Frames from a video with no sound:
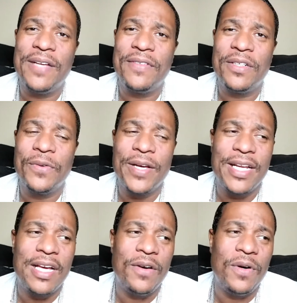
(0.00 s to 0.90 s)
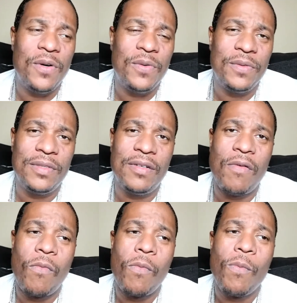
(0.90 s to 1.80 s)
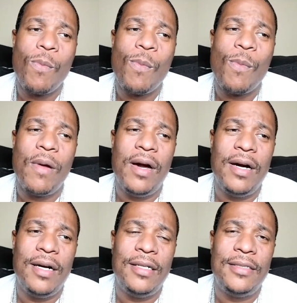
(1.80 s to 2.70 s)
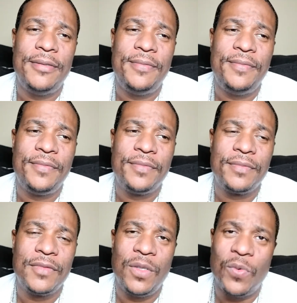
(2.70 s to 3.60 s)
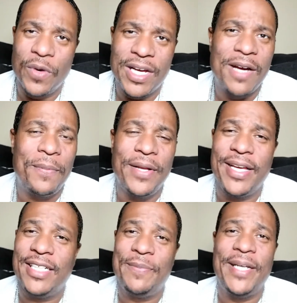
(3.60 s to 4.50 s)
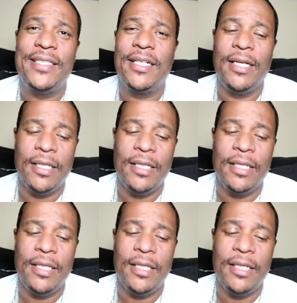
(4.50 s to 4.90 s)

have to create our own uh, workout plans, basically.